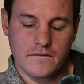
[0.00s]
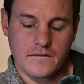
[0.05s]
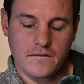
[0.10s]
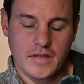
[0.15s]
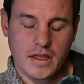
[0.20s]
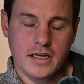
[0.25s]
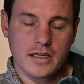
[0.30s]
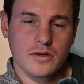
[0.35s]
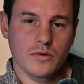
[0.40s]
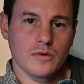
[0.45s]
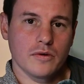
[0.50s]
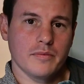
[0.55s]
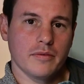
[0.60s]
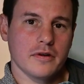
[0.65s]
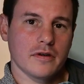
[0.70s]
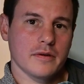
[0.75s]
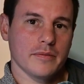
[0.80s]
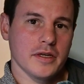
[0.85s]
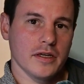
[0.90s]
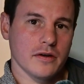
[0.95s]
this will
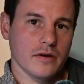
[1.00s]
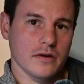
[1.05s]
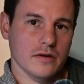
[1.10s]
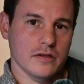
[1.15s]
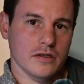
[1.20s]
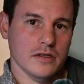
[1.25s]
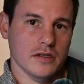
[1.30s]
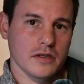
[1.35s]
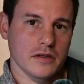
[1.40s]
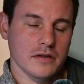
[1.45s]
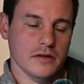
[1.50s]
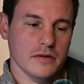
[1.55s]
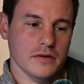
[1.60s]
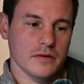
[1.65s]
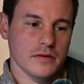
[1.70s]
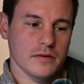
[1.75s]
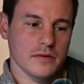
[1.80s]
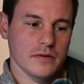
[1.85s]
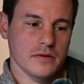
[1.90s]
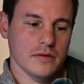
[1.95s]
bring me on
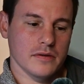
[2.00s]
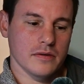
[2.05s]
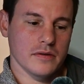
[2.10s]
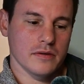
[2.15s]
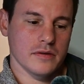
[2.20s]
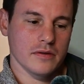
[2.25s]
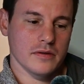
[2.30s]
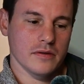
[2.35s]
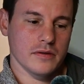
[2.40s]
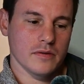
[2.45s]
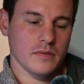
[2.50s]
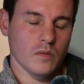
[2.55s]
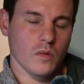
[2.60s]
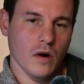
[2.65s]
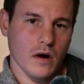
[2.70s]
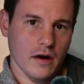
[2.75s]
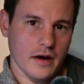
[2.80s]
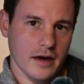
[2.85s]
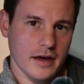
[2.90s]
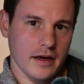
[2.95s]
to
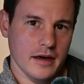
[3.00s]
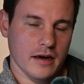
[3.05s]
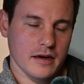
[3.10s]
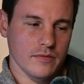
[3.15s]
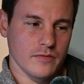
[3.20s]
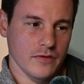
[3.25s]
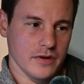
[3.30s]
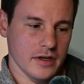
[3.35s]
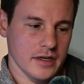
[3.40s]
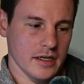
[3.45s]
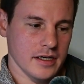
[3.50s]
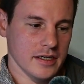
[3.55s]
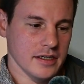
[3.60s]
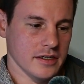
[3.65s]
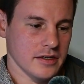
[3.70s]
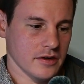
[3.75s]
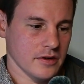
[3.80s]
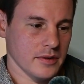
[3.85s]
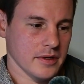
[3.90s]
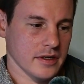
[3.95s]
why I'm really
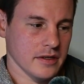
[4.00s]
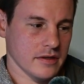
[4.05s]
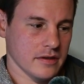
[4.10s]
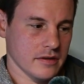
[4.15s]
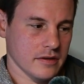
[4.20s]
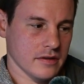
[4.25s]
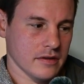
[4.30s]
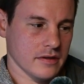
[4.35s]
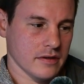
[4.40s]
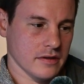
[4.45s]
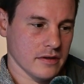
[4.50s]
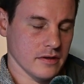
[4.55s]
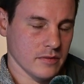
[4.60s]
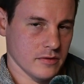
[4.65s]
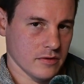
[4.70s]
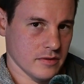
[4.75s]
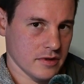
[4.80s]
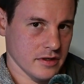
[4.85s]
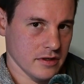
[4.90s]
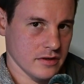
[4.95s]
doing the
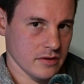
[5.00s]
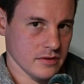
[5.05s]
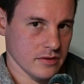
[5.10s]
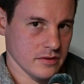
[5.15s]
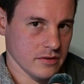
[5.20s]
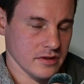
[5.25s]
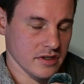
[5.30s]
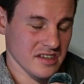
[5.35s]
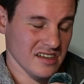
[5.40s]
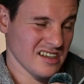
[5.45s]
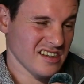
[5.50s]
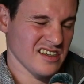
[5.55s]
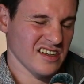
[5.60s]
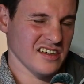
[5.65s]
walking tours. This